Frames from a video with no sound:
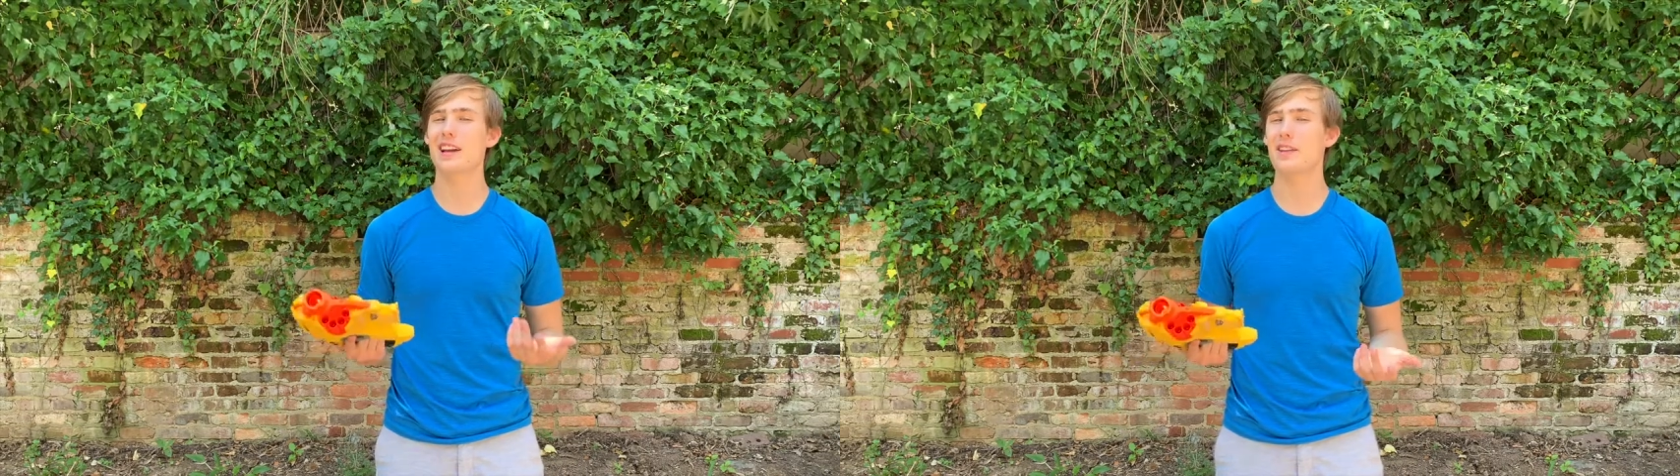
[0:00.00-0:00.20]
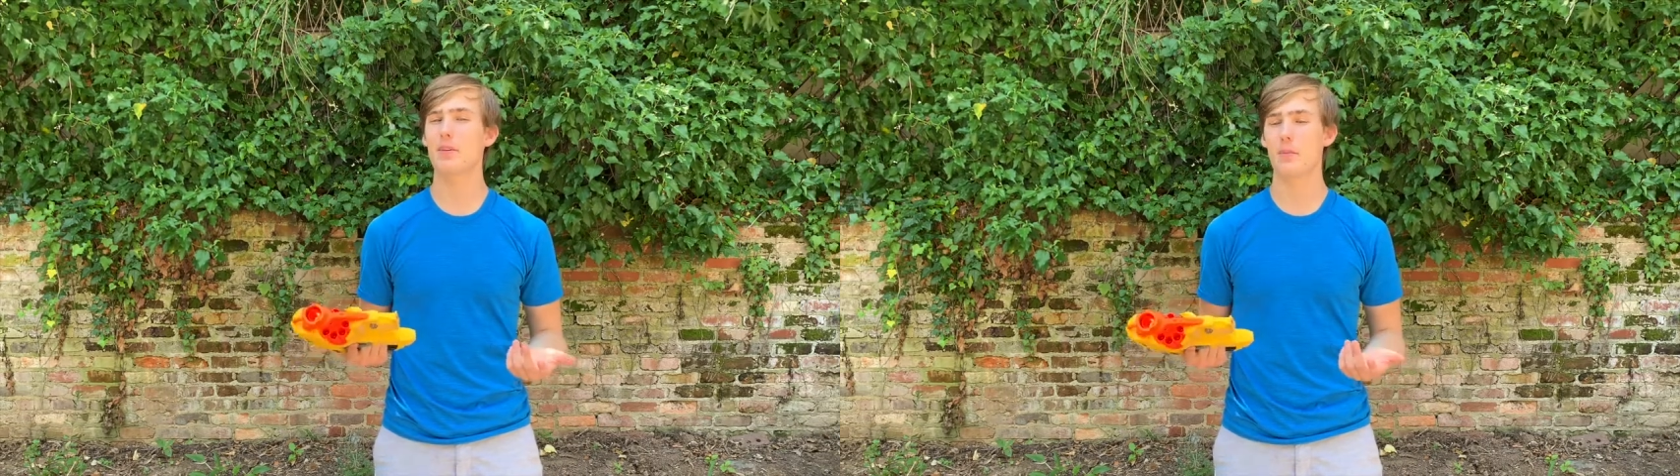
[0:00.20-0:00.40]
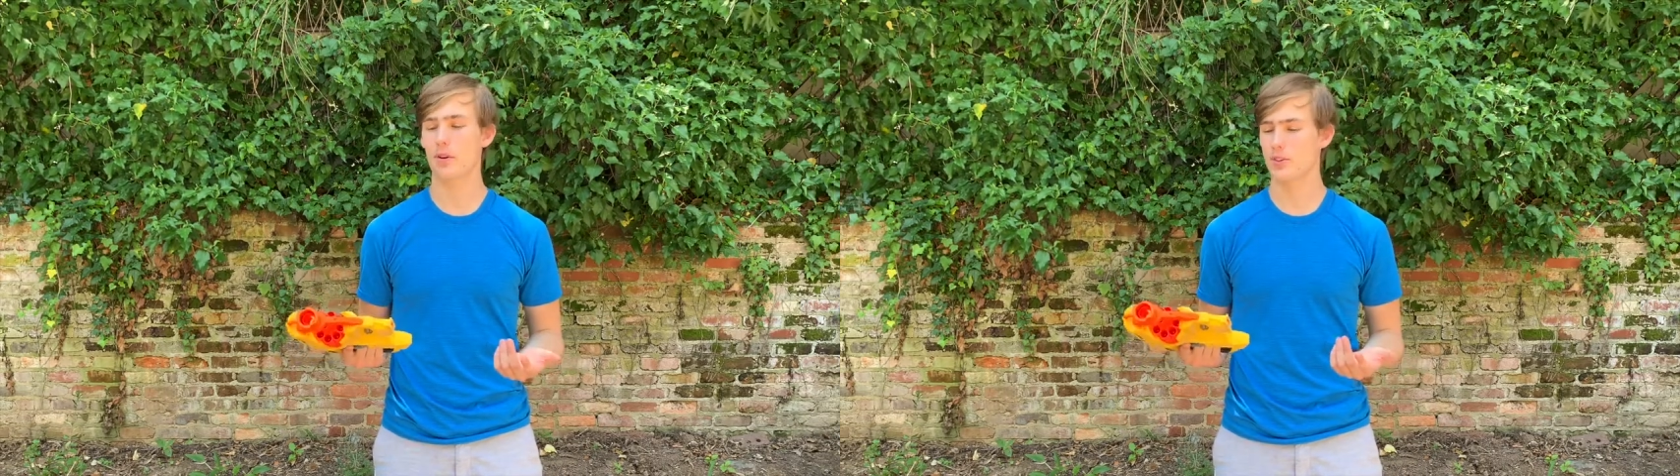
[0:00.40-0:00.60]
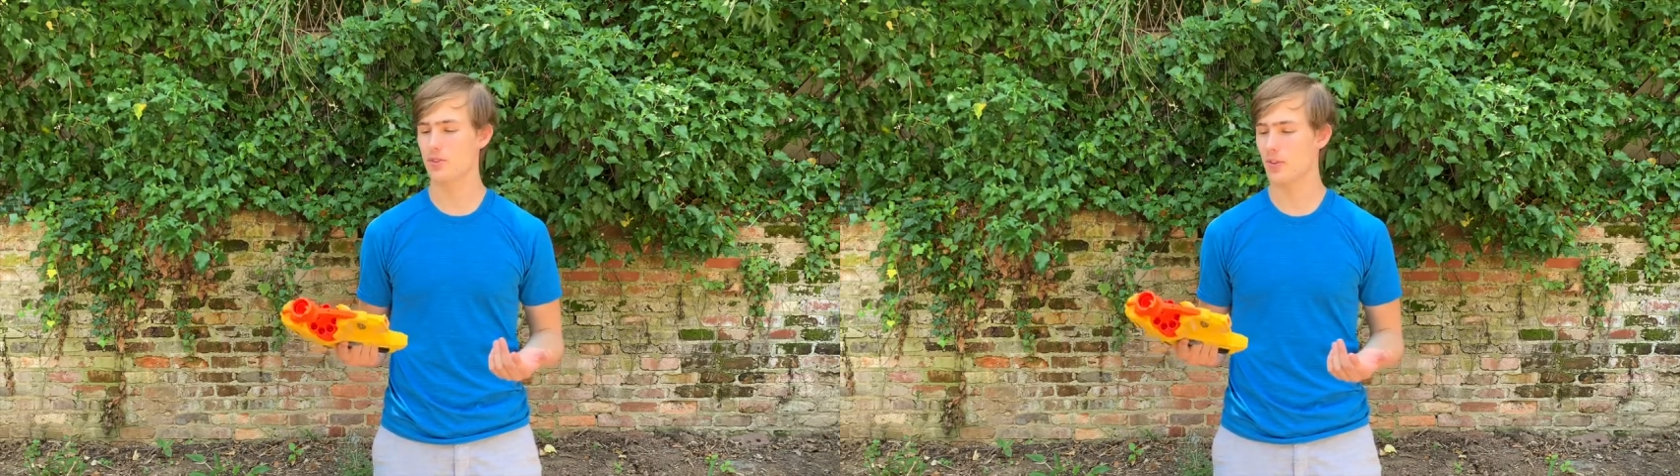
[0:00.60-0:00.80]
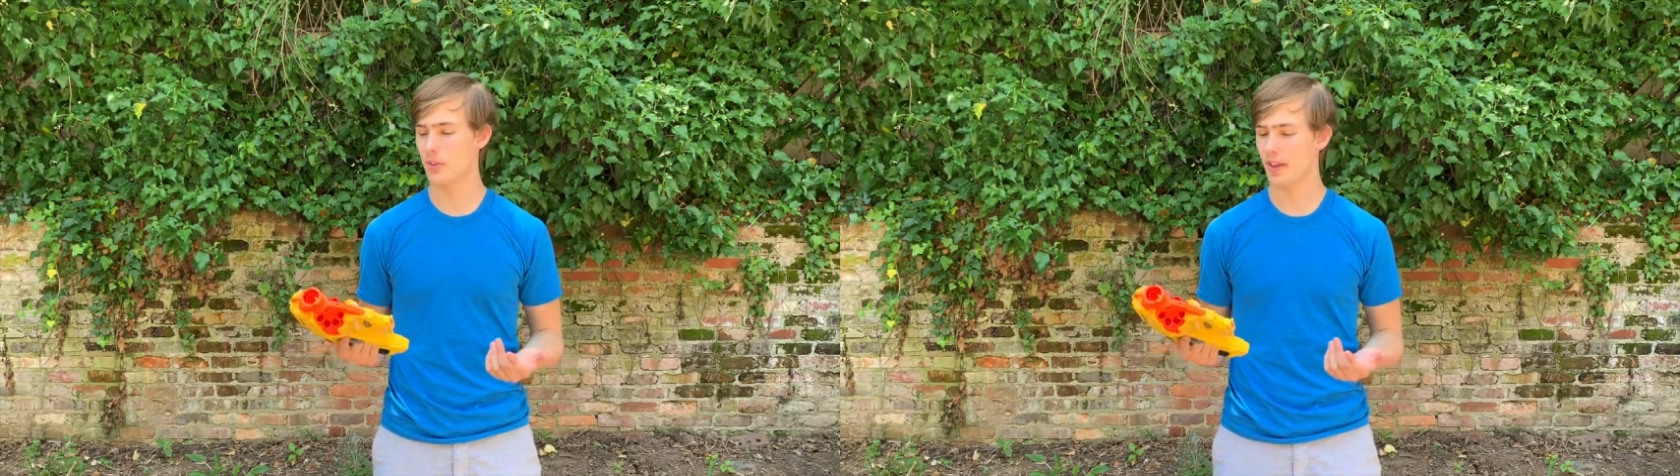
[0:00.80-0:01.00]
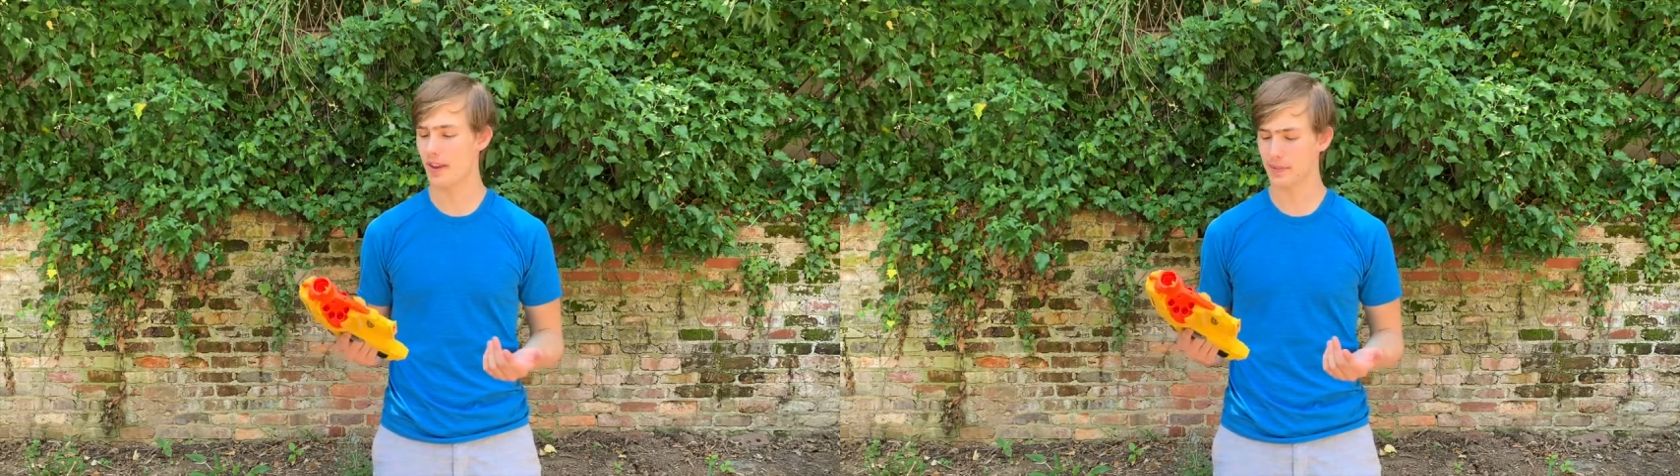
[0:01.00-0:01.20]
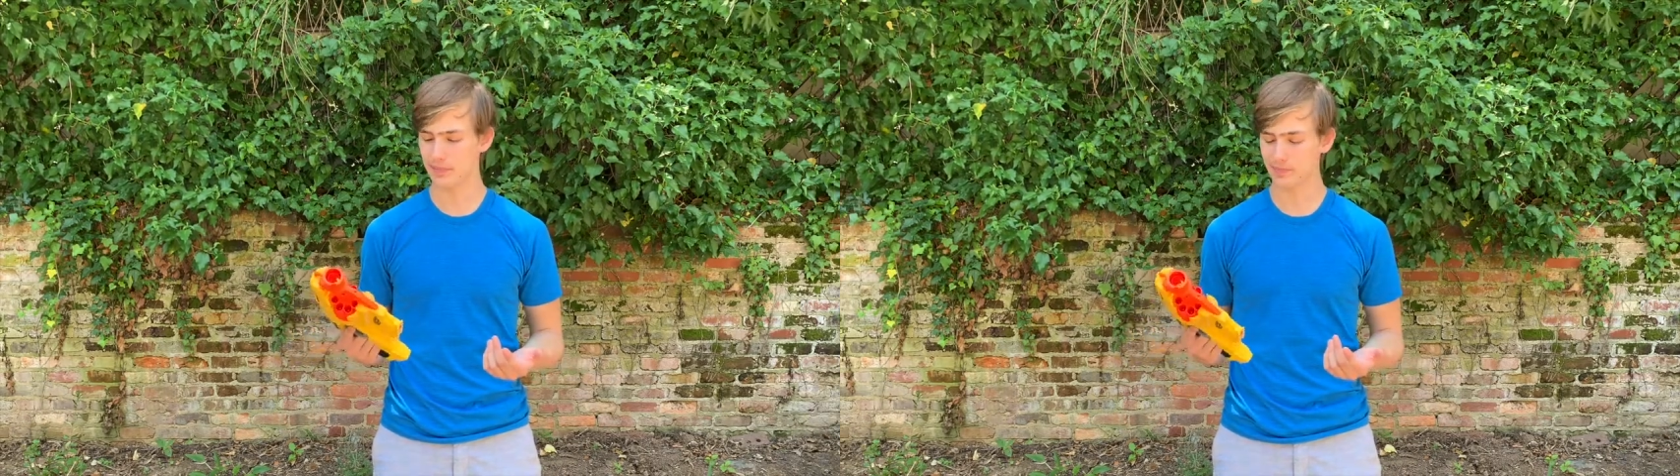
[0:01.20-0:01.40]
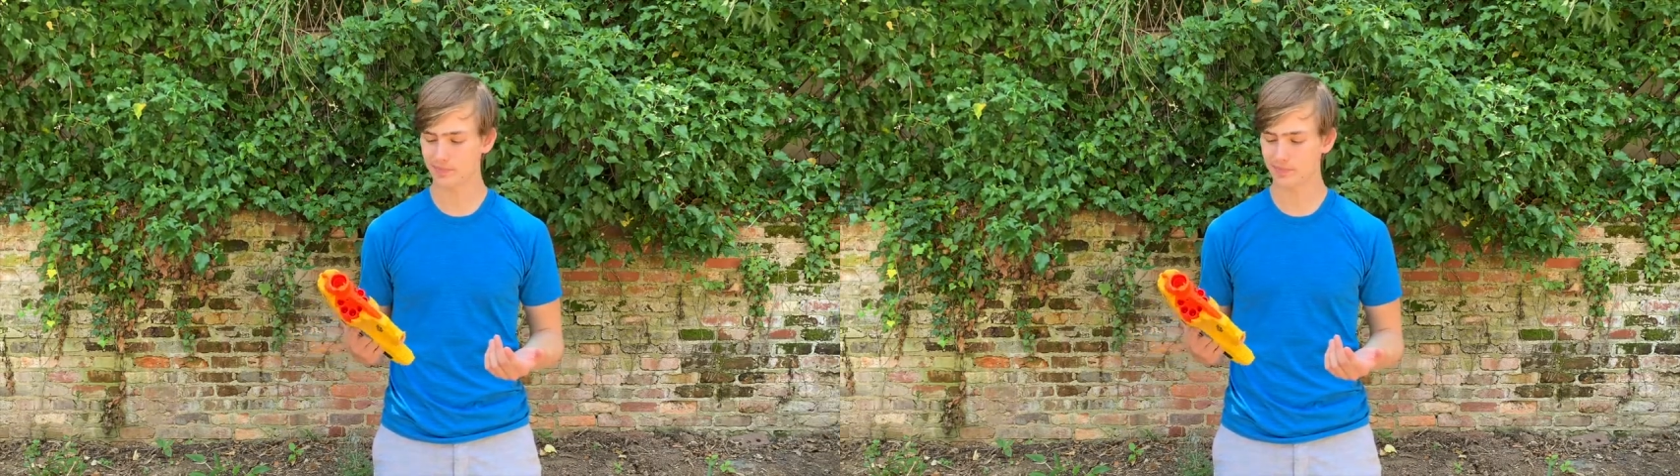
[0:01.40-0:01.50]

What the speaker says: kind of a personal thing.